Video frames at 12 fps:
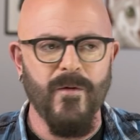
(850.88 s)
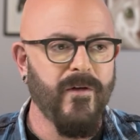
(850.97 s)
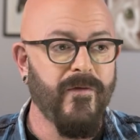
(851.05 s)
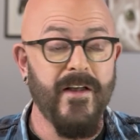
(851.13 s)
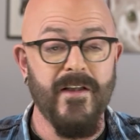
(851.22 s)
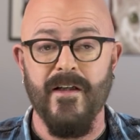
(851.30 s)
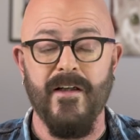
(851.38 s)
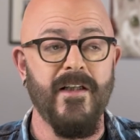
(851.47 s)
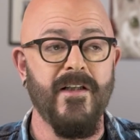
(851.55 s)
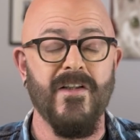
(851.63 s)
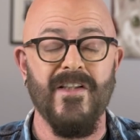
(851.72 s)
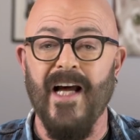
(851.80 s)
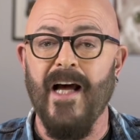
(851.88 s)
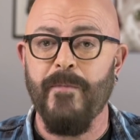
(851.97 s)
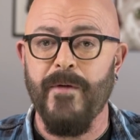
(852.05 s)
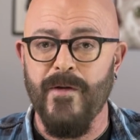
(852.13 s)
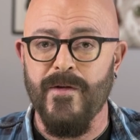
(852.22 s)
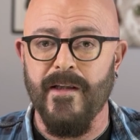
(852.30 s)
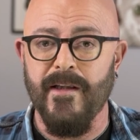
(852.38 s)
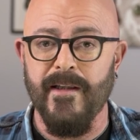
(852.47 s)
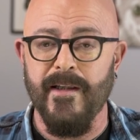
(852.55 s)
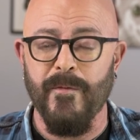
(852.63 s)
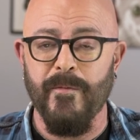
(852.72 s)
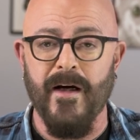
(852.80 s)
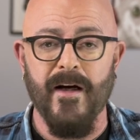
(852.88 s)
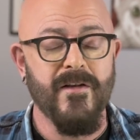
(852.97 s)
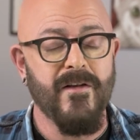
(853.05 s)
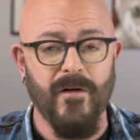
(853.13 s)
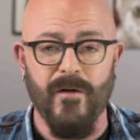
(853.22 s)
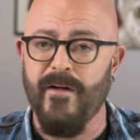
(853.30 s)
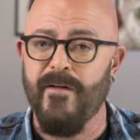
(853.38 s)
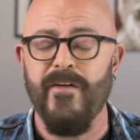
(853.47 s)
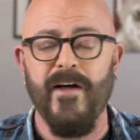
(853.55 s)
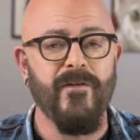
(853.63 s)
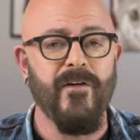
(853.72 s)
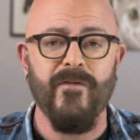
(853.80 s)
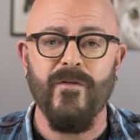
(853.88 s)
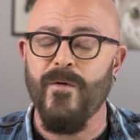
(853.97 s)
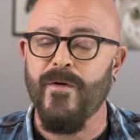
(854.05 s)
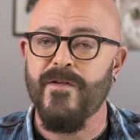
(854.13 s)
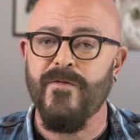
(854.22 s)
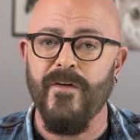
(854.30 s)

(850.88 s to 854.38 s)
or if they suddenly stop using the litter box, go to the vet, of course,